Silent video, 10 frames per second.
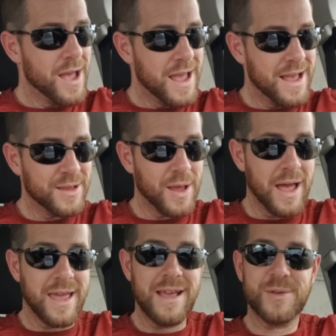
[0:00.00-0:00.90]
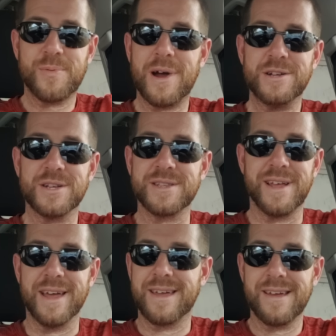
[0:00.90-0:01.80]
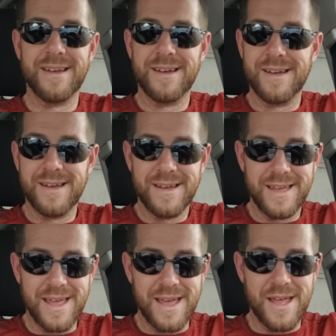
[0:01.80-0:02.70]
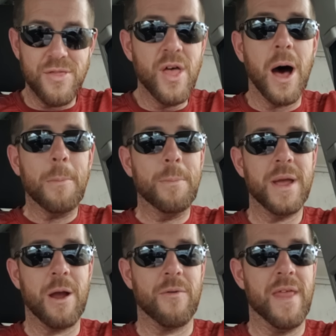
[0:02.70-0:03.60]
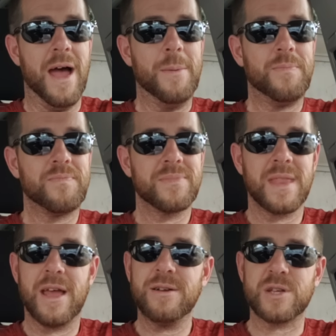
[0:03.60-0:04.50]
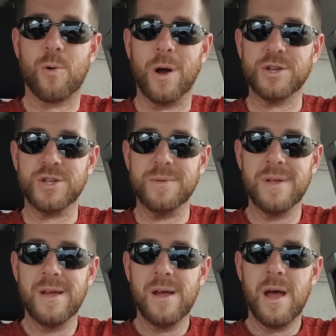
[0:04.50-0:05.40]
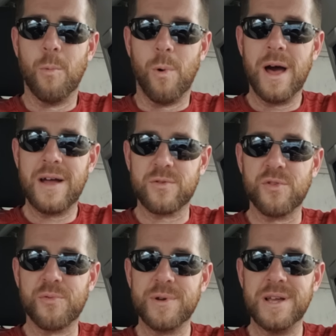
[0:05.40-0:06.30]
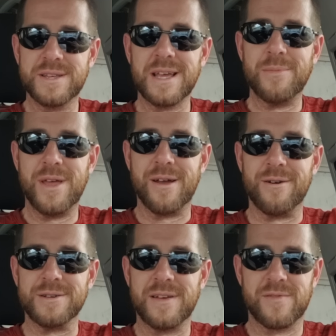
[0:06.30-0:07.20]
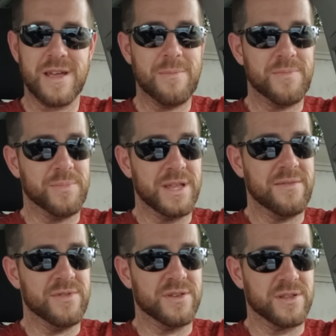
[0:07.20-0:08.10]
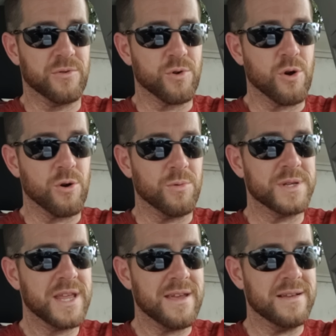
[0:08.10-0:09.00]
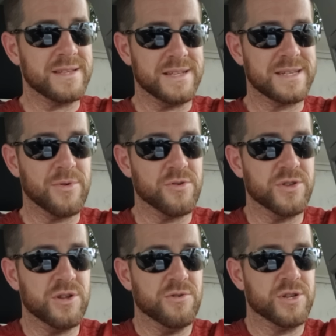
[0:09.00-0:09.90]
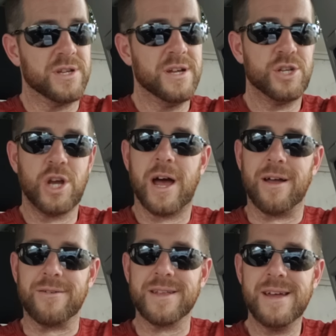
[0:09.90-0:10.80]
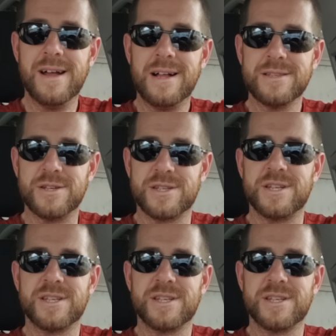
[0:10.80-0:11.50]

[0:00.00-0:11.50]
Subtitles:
He's probably just, like, numb hearing that. Now, here's a question. Why, after 3-some years, after him believing this little girl was his and some other dude's child, did she